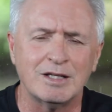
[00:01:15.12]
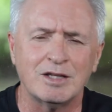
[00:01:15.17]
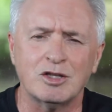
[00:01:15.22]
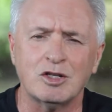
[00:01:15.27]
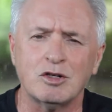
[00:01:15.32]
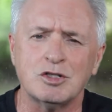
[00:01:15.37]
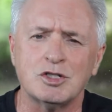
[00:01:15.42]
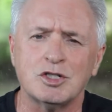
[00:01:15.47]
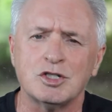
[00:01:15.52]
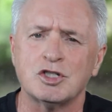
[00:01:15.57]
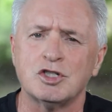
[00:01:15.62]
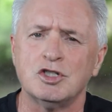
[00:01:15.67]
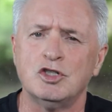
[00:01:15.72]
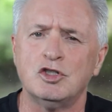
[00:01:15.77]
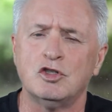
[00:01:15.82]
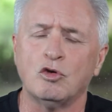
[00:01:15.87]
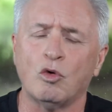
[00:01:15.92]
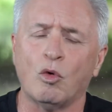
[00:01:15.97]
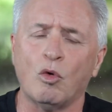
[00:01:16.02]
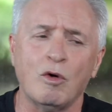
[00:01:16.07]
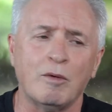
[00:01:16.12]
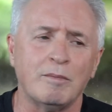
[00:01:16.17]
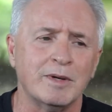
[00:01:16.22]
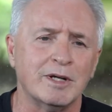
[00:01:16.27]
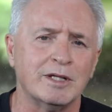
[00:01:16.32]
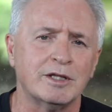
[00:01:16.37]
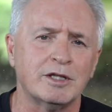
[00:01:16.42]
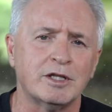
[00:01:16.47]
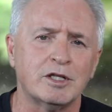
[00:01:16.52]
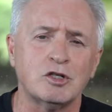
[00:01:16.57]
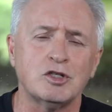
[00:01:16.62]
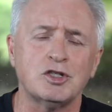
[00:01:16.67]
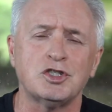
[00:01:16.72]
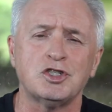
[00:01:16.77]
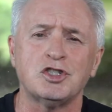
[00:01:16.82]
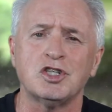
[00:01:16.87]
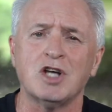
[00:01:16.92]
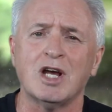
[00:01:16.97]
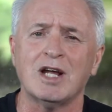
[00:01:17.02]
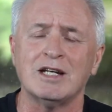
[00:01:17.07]
They're just dormant. They're
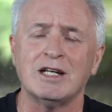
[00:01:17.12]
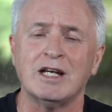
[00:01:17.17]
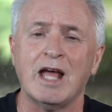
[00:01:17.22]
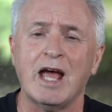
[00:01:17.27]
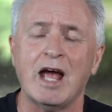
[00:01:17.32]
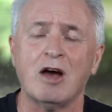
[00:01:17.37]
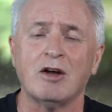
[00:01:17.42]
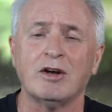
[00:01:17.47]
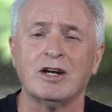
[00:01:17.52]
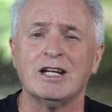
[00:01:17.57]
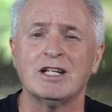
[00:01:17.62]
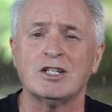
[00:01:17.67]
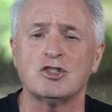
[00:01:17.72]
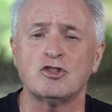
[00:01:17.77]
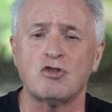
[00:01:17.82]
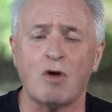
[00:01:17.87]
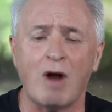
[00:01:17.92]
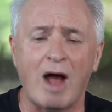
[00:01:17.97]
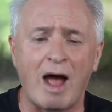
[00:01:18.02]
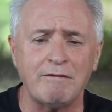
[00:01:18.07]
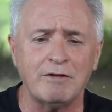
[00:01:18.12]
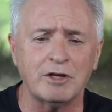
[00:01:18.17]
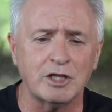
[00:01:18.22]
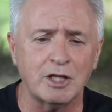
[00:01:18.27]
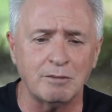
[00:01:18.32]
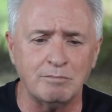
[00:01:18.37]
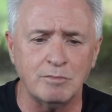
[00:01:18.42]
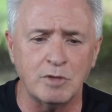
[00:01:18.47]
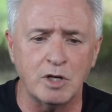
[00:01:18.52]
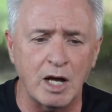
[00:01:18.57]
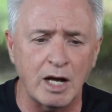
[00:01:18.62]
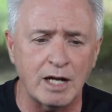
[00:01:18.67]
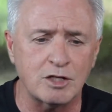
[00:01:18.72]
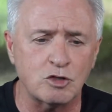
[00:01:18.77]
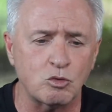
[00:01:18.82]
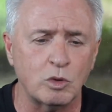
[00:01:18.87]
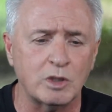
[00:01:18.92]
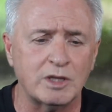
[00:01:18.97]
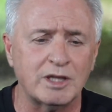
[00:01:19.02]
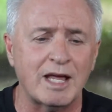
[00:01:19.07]
shut down and it's driving them
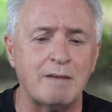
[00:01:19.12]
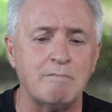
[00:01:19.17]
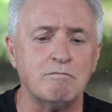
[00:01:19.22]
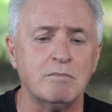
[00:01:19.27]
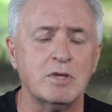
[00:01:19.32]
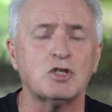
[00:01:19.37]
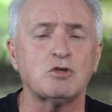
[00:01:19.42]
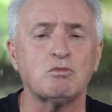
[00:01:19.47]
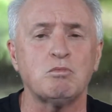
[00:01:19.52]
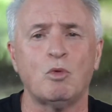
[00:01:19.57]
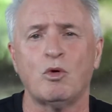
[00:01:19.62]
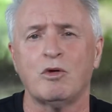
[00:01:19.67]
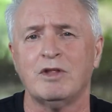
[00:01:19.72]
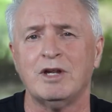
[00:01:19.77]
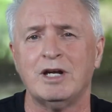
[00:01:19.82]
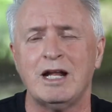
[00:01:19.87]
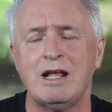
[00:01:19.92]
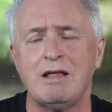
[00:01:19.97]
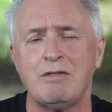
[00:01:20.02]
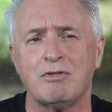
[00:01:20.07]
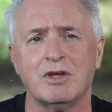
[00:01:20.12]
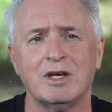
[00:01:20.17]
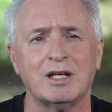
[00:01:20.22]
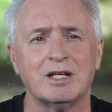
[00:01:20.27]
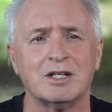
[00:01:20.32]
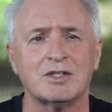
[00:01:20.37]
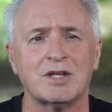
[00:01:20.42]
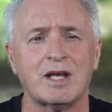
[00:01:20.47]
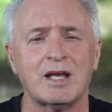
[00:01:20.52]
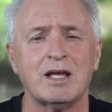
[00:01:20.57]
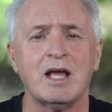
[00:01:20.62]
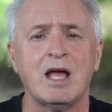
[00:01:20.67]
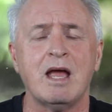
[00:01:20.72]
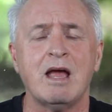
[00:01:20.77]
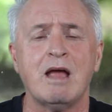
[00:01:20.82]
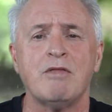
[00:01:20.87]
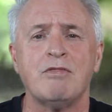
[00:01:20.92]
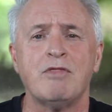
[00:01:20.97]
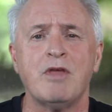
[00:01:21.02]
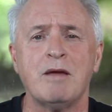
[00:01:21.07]
nuts. What they miss more than anything is they,
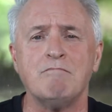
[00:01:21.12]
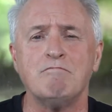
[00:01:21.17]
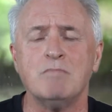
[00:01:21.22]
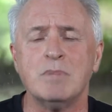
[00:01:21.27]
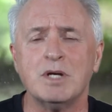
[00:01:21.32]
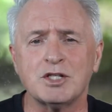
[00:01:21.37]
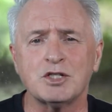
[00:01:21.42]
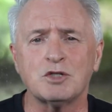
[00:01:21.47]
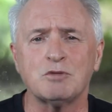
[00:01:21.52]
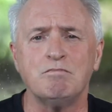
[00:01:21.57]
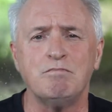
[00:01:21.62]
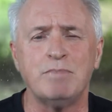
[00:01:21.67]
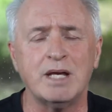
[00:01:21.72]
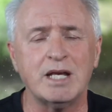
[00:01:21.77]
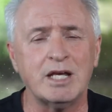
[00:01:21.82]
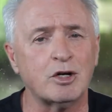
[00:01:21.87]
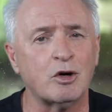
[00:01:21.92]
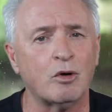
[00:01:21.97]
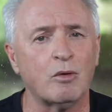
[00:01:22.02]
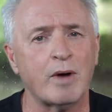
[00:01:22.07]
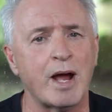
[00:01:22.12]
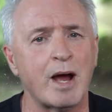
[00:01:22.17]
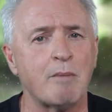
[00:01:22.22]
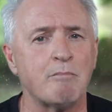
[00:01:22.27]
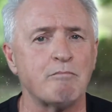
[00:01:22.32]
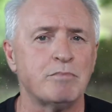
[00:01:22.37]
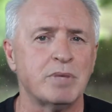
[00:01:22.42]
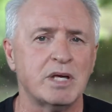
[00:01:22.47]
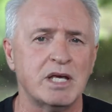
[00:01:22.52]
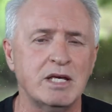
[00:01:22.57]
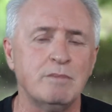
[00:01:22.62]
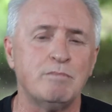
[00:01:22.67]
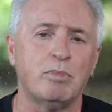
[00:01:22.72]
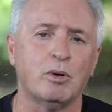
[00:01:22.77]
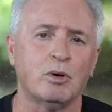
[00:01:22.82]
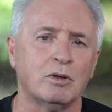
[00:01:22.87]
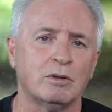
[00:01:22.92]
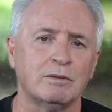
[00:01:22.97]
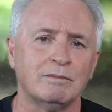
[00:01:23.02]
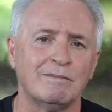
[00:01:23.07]
they miss being around
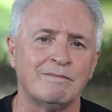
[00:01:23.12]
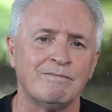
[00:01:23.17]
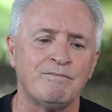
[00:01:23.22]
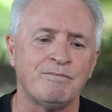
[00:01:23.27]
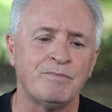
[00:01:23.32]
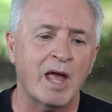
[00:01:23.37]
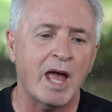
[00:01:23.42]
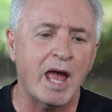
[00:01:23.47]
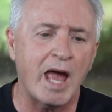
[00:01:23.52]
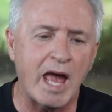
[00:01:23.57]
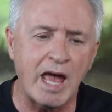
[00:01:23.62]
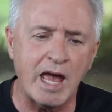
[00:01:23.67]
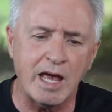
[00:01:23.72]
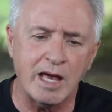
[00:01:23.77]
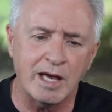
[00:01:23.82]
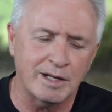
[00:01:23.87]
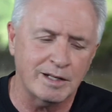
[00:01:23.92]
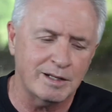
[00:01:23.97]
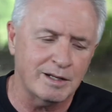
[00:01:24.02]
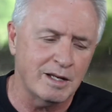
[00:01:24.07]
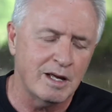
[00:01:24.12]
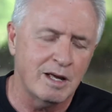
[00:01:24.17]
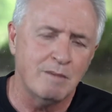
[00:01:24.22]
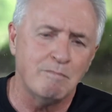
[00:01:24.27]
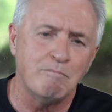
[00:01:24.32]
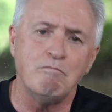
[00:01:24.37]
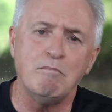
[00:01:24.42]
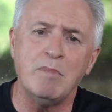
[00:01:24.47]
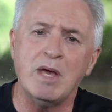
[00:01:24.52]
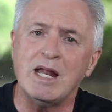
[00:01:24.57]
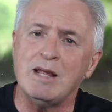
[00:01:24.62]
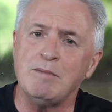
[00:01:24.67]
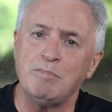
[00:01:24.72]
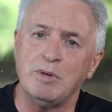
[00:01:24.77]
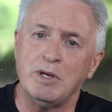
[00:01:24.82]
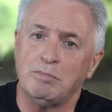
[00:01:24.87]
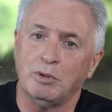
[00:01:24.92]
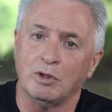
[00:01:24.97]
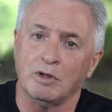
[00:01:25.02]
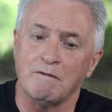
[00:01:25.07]
people. And many
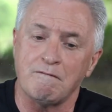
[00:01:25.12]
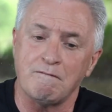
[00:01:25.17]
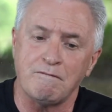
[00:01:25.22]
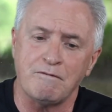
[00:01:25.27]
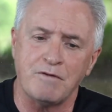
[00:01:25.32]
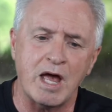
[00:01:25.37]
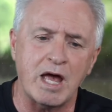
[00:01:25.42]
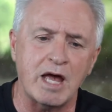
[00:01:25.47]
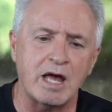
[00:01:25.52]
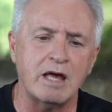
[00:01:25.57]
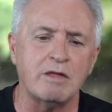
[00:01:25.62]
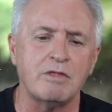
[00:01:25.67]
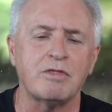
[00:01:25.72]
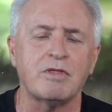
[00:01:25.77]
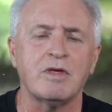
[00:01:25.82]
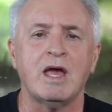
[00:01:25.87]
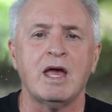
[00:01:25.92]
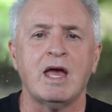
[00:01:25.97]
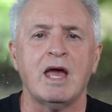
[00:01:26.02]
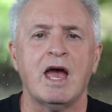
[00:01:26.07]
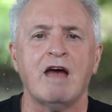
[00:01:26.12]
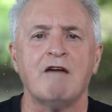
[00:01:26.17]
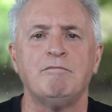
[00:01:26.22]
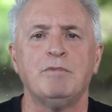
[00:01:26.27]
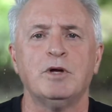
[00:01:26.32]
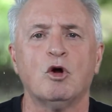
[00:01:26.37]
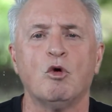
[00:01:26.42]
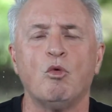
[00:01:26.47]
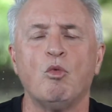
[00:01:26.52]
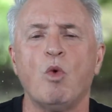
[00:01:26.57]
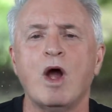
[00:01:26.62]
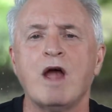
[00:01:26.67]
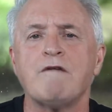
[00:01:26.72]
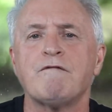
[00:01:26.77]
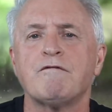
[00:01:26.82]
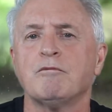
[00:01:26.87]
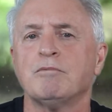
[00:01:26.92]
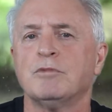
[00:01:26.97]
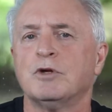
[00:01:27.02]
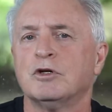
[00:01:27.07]
people of faith have been away
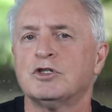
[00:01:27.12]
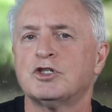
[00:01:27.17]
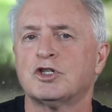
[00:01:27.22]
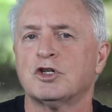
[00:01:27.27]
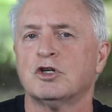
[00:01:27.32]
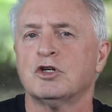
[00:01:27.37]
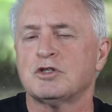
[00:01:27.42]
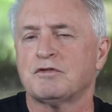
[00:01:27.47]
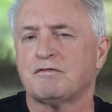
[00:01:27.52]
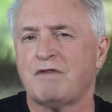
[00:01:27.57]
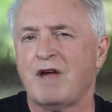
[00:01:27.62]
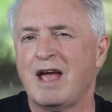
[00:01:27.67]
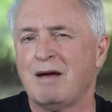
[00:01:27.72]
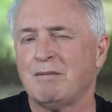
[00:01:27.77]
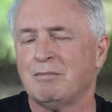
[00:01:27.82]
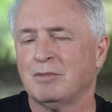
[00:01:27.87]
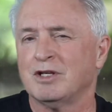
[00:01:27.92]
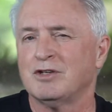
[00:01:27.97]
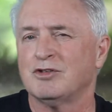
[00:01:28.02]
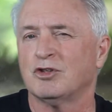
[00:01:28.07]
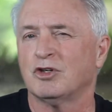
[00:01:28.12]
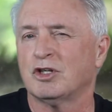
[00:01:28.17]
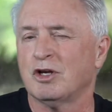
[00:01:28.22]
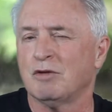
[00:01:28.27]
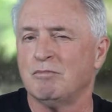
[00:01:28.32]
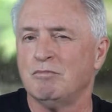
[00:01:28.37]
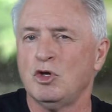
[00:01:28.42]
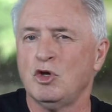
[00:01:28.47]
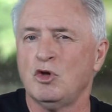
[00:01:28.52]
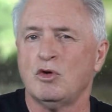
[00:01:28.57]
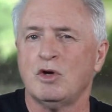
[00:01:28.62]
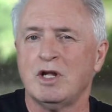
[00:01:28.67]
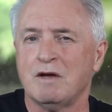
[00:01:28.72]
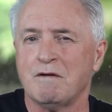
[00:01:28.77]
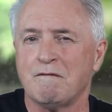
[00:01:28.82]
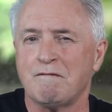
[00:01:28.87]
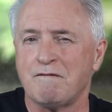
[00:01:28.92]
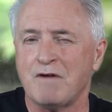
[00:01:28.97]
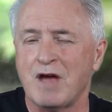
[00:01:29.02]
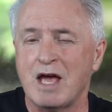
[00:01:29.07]
from their church families, their community
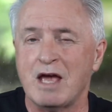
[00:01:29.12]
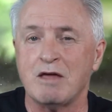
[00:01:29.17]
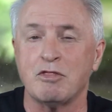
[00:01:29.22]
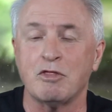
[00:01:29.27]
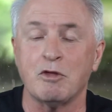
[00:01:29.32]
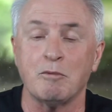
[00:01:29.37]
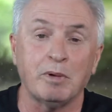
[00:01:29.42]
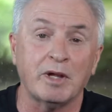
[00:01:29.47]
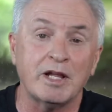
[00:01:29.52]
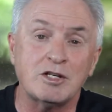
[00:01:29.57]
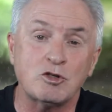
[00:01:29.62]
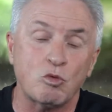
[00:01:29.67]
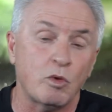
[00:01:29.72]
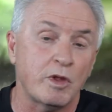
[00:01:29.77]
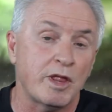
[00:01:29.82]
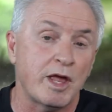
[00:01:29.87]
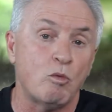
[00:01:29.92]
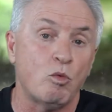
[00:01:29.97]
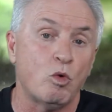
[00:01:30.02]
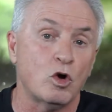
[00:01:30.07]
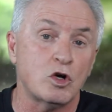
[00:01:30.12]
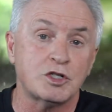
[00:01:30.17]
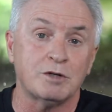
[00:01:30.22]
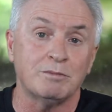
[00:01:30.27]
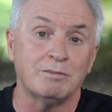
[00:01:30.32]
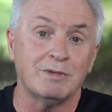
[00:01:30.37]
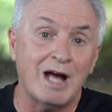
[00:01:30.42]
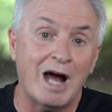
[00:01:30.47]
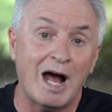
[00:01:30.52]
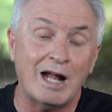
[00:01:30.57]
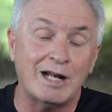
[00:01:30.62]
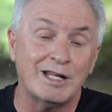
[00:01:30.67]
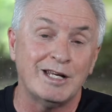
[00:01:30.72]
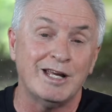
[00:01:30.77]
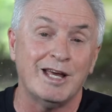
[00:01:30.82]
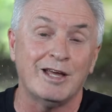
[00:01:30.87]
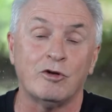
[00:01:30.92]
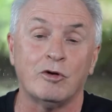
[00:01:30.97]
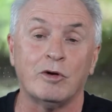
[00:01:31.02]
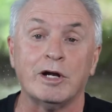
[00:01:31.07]
of faith, the place where they worship God
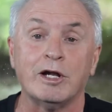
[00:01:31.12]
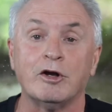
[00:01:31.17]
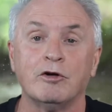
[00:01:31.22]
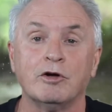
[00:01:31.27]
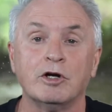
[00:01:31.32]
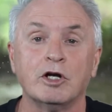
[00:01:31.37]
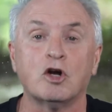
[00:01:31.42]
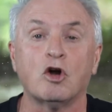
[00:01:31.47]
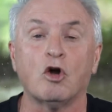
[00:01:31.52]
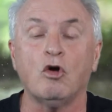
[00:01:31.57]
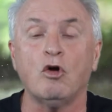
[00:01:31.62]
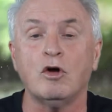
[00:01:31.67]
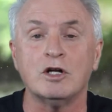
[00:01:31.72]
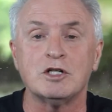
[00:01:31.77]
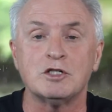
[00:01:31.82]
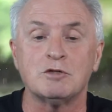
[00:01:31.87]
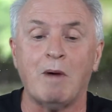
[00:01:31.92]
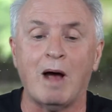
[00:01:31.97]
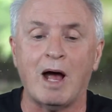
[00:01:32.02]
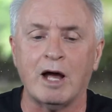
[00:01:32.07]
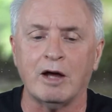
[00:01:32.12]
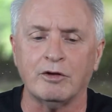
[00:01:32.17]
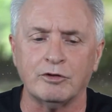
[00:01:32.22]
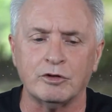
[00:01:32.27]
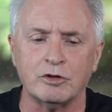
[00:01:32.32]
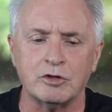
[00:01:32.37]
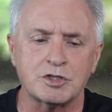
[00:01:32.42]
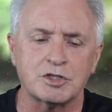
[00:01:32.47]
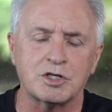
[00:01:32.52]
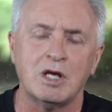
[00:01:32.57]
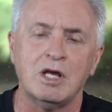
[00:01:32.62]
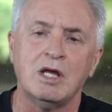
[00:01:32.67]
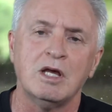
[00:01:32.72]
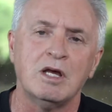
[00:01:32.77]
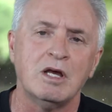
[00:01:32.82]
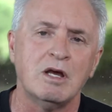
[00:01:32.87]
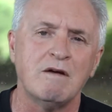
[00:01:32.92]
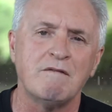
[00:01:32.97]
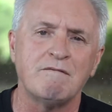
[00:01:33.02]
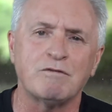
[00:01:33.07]
together and are encouraged by others,
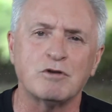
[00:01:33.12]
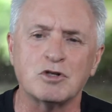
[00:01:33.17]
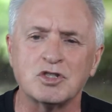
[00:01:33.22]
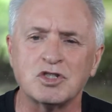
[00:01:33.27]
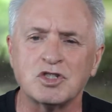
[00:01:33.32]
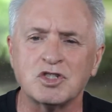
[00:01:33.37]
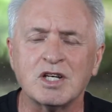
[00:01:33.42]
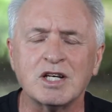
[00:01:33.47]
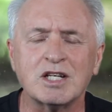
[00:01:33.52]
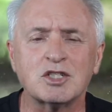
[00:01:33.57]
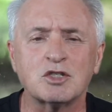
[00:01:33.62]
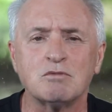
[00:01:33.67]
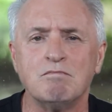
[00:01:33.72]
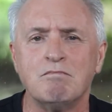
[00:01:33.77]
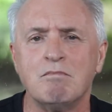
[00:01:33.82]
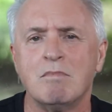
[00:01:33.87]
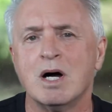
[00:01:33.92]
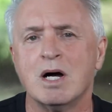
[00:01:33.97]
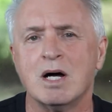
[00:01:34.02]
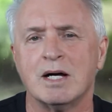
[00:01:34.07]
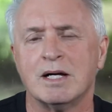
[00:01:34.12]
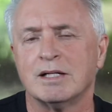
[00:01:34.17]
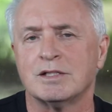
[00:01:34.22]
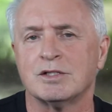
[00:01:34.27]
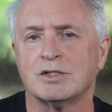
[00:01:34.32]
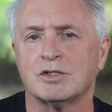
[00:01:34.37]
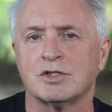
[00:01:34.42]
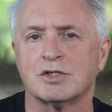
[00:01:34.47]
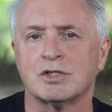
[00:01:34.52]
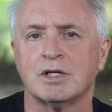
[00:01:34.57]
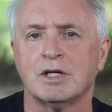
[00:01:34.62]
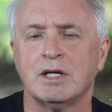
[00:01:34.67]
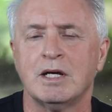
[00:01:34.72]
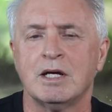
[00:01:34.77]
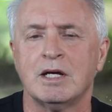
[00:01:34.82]
for six months.